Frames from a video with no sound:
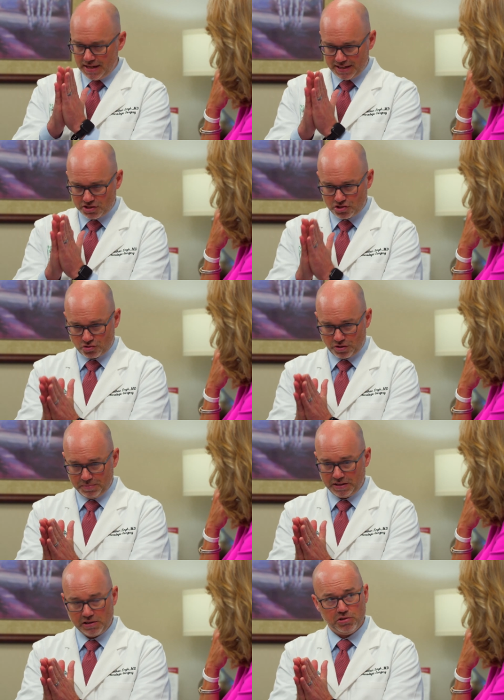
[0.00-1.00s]

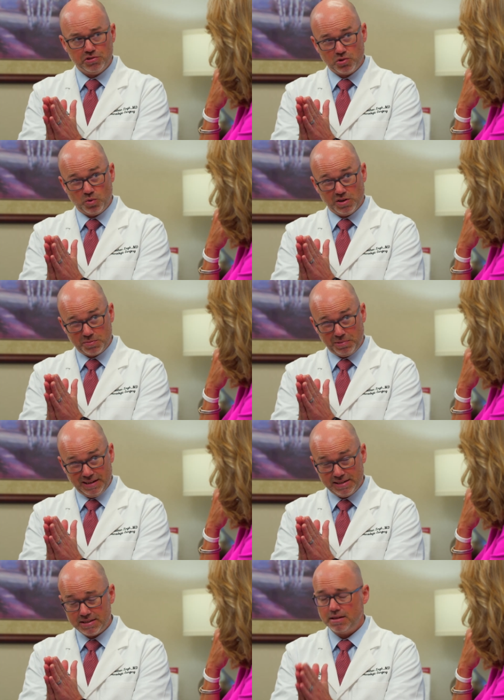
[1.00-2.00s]
extremely close to where it's mm-hmm.
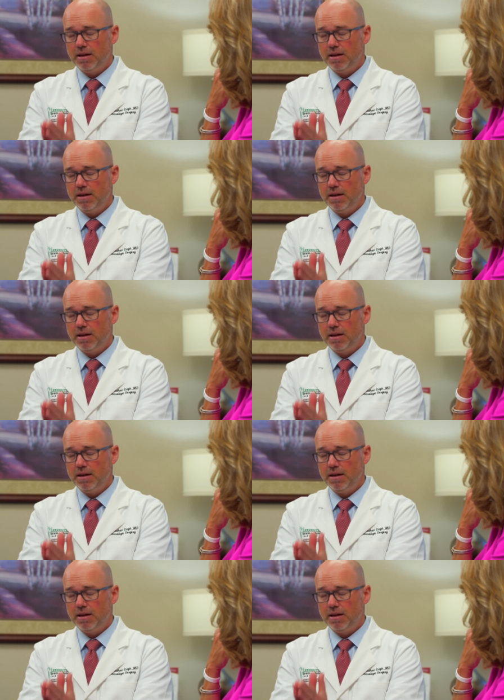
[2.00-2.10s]
placed.